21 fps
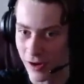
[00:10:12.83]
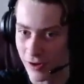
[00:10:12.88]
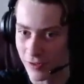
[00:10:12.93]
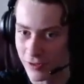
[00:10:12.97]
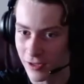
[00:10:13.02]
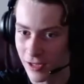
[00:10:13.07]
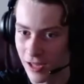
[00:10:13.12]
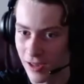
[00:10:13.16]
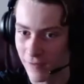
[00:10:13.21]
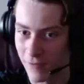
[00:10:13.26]
I
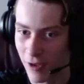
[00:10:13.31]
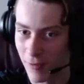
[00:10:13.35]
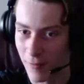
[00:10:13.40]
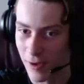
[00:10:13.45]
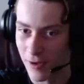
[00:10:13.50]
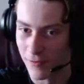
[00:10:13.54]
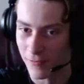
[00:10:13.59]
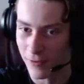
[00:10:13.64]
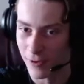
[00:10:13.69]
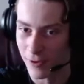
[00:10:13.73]
still have all
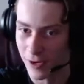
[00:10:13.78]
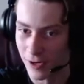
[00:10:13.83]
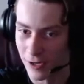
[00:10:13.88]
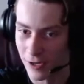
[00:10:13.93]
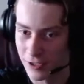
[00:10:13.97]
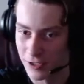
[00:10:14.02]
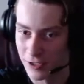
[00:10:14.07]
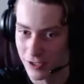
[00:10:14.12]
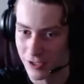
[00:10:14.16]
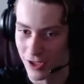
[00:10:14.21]
my
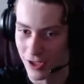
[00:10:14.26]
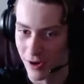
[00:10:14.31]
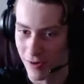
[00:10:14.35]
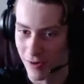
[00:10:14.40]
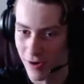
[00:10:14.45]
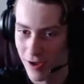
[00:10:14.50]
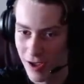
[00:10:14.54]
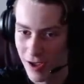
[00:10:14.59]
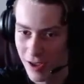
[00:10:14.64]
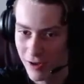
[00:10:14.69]
footage, so
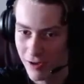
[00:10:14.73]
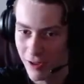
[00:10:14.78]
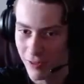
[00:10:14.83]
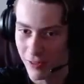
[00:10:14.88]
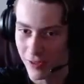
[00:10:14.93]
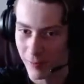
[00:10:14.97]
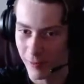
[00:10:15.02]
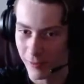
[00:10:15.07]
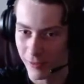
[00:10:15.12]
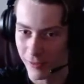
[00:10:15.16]

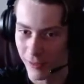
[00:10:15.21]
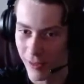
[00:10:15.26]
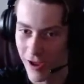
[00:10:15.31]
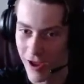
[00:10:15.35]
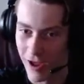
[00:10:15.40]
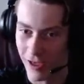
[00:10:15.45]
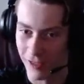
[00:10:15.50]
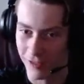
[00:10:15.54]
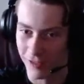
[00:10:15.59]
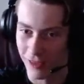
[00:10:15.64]
nothing was
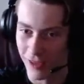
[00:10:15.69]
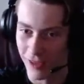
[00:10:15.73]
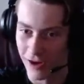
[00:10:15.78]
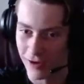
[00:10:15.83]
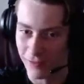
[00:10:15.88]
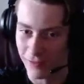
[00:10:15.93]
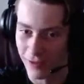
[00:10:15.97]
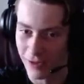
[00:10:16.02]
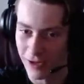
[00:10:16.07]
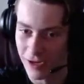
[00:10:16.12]
lost,
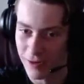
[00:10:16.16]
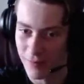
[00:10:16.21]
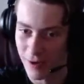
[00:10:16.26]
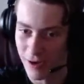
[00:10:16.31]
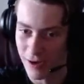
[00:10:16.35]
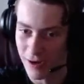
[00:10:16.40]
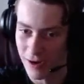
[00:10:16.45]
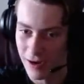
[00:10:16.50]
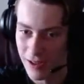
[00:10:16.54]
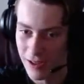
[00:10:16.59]
thankfully.
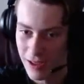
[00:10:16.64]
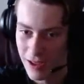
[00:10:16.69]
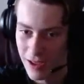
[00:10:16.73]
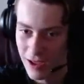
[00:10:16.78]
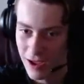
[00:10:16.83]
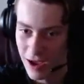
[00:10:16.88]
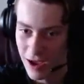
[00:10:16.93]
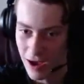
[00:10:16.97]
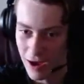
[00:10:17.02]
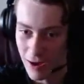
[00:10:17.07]
But
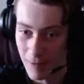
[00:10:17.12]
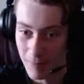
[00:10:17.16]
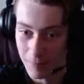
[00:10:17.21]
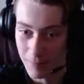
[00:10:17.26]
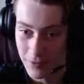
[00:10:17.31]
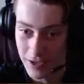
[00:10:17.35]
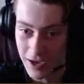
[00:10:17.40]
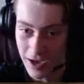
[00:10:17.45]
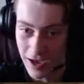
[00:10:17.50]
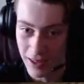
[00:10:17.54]

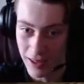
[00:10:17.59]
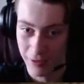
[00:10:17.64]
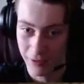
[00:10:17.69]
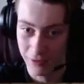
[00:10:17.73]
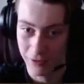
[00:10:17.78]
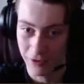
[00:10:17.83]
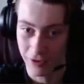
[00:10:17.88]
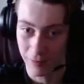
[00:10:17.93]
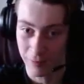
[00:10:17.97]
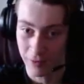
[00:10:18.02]
yeah, it
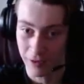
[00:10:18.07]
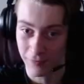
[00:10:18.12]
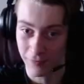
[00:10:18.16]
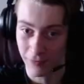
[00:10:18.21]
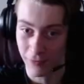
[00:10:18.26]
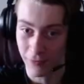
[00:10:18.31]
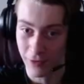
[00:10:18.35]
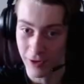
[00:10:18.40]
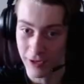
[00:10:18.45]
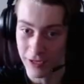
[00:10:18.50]
was just a bit of a
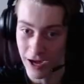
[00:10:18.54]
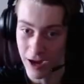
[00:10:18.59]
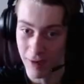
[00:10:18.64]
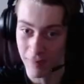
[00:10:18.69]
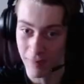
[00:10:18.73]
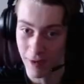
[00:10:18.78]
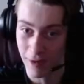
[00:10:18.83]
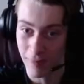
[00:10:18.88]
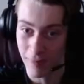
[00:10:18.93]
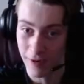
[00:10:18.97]
freak
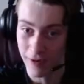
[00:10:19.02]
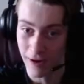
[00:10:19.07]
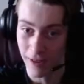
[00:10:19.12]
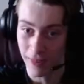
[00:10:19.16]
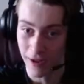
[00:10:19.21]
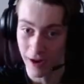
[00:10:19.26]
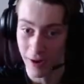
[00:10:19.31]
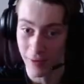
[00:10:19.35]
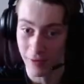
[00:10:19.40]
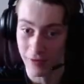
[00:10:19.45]
out moment. I
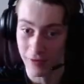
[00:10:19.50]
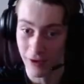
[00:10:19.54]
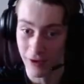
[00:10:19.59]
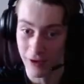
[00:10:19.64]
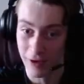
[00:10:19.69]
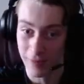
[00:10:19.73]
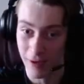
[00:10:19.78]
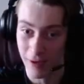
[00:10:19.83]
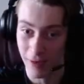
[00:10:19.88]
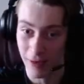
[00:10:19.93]
thought I would tell
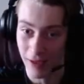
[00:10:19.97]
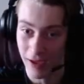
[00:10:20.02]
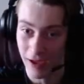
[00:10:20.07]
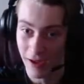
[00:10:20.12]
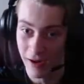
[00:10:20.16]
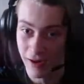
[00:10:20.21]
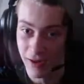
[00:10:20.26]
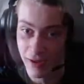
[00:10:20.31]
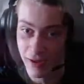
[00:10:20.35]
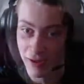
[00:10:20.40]
you about
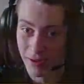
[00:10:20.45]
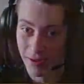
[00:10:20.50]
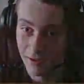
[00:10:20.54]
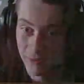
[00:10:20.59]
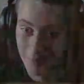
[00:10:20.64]
that.